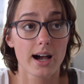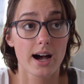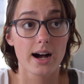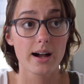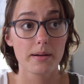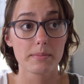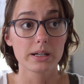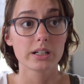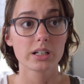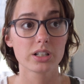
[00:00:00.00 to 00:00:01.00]

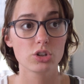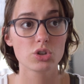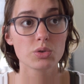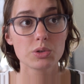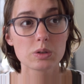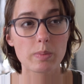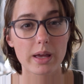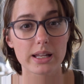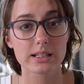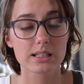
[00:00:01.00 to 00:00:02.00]
Do you
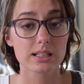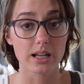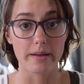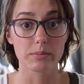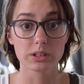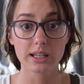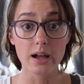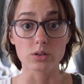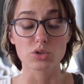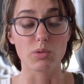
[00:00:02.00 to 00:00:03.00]
spend time on the
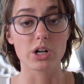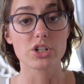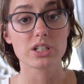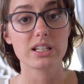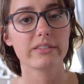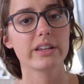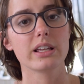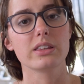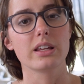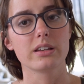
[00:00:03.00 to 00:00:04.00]
couch watching TV
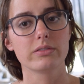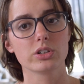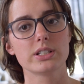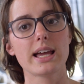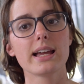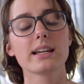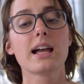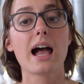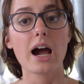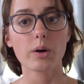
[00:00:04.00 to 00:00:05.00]
at the end of your day?
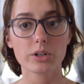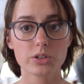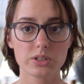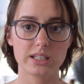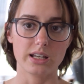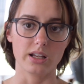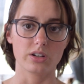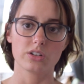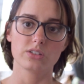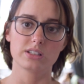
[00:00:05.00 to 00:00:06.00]
How are you sitting?
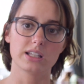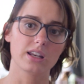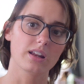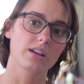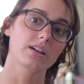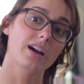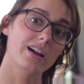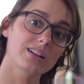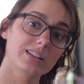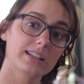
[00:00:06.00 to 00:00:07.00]
Are you sitting
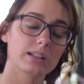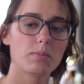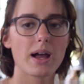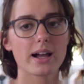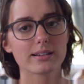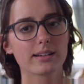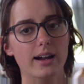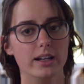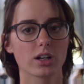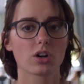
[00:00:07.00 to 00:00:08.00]
kind of leaned back,
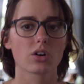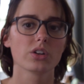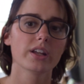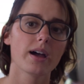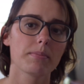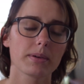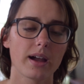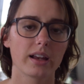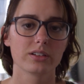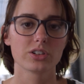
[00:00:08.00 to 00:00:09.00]
kind of curled up,
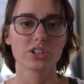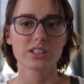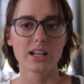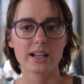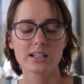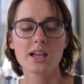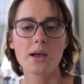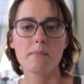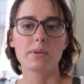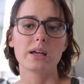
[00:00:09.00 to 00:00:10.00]
kind of on your side?
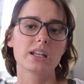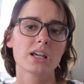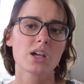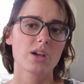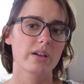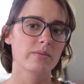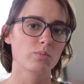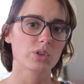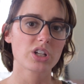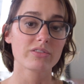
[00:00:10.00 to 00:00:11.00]
But in
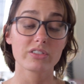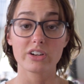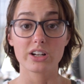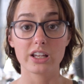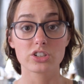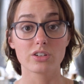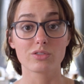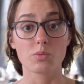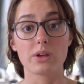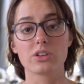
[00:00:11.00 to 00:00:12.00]
whichever variation of
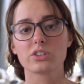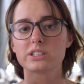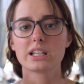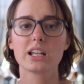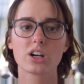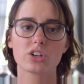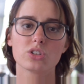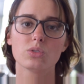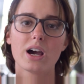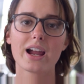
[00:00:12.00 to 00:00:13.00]
the way that you're sitting, are
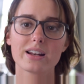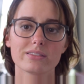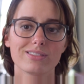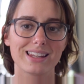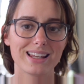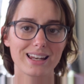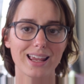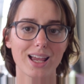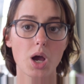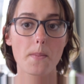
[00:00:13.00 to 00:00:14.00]
you kind of
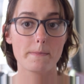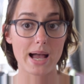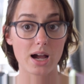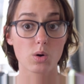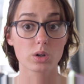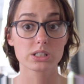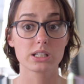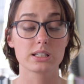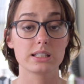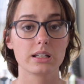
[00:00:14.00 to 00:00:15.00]
leaning backwards
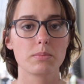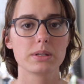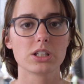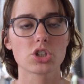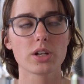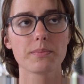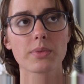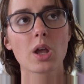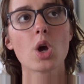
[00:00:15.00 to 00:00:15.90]
in a seated position?